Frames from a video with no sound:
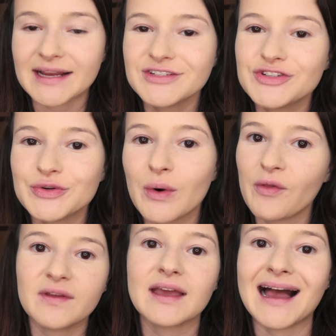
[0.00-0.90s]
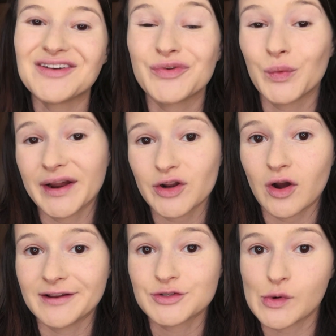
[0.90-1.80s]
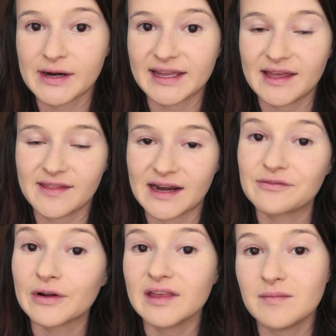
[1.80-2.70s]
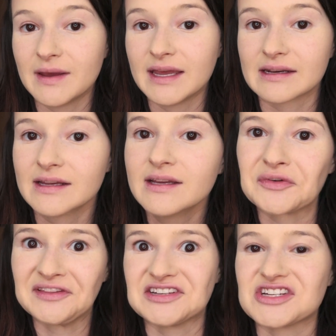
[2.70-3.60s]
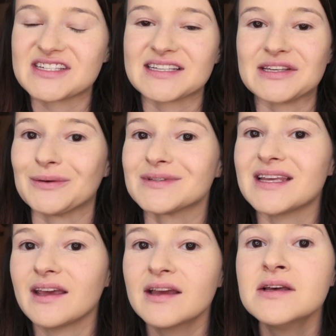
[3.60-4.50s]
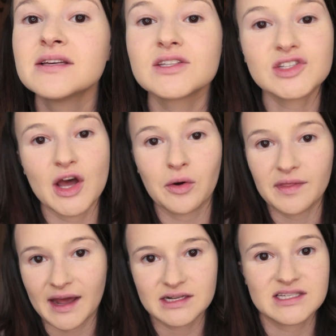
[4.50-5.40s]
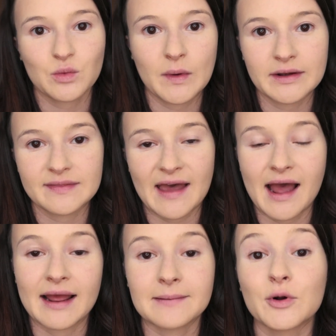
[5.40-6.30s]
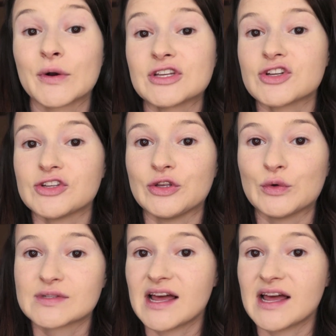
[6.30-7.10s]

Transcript: I do only have one contour kit that I've really been religiously using, so that is the one that I am going to use.